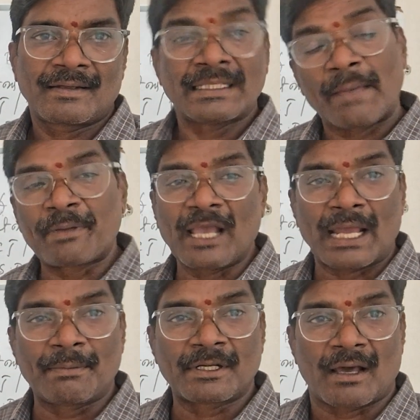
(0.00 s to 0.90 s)
in the p
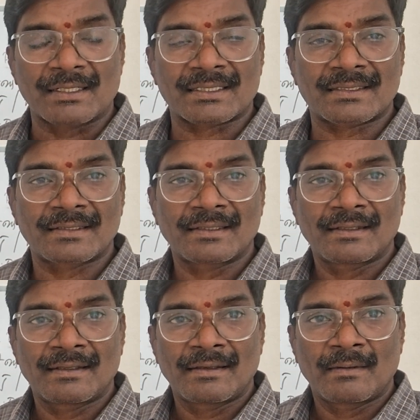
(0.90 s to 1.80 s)
orbitals.
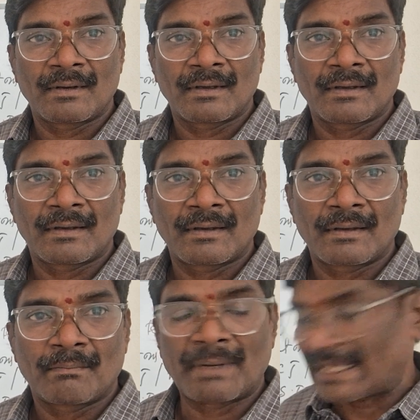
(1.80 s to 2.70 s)

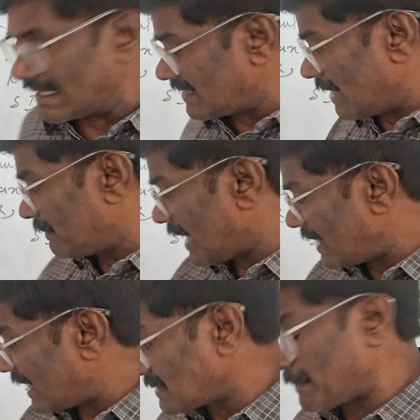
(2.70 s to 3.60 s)
But s
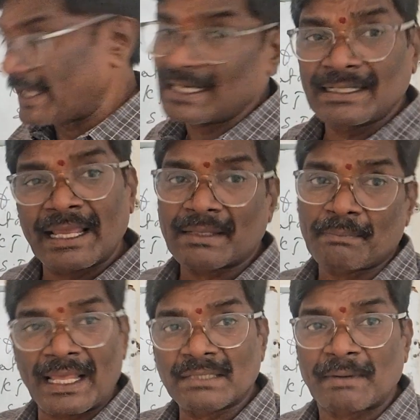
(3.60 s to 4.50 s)
orbital has pairing
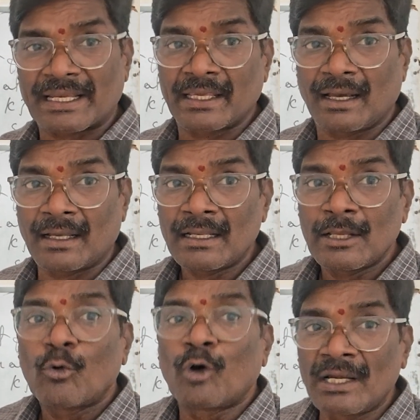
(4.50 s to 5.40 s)
take place, but here
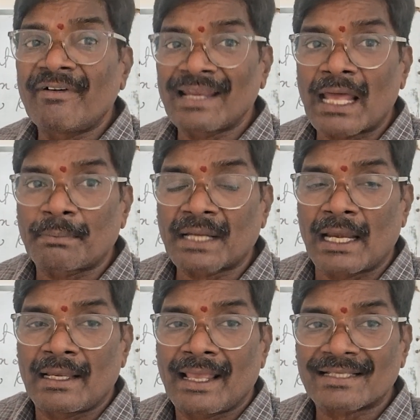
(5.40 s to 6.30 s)
only 1
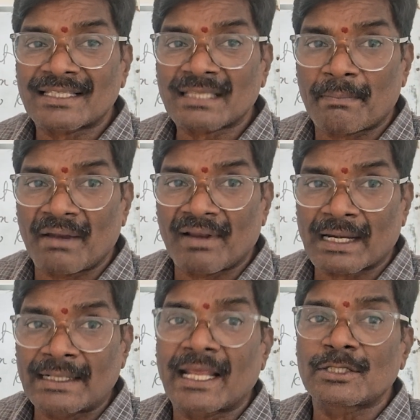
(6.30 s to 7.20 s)
orbital. S sublevel
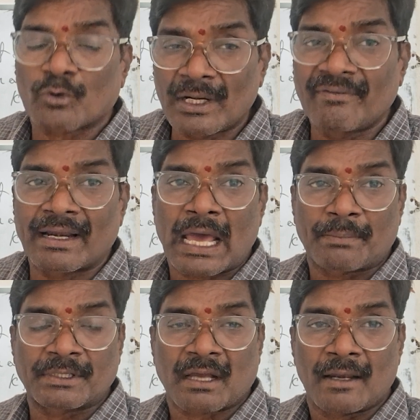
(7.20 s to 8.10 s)
contains only 1
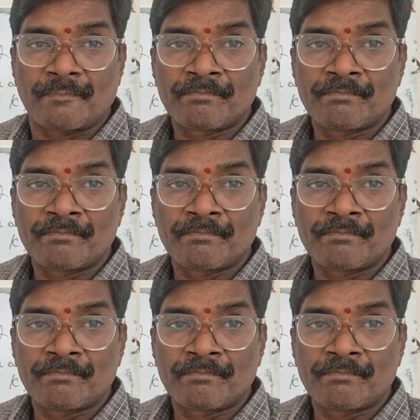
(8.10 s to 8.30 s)
orbital.